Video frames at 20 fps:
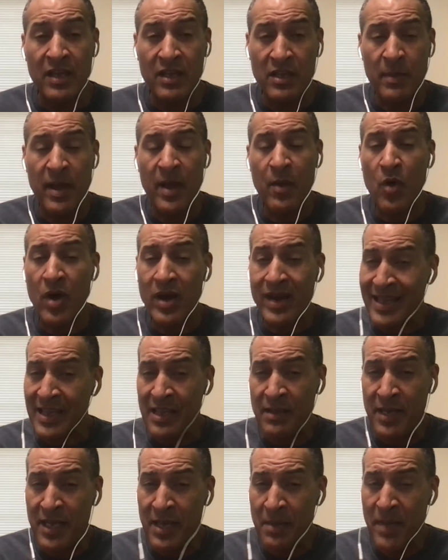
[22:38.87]
You may want to
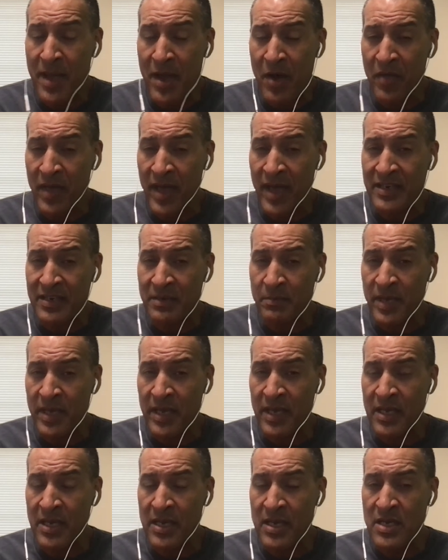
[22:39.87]
email that to
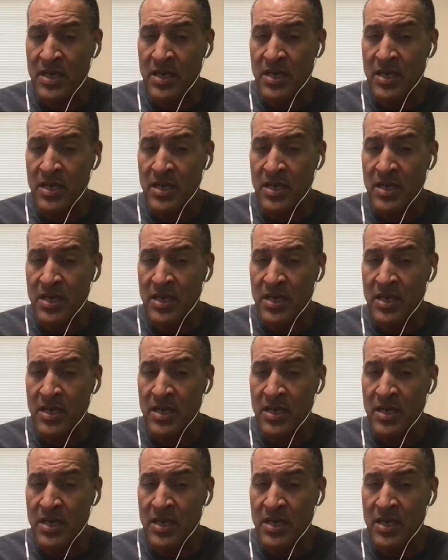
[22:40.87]
me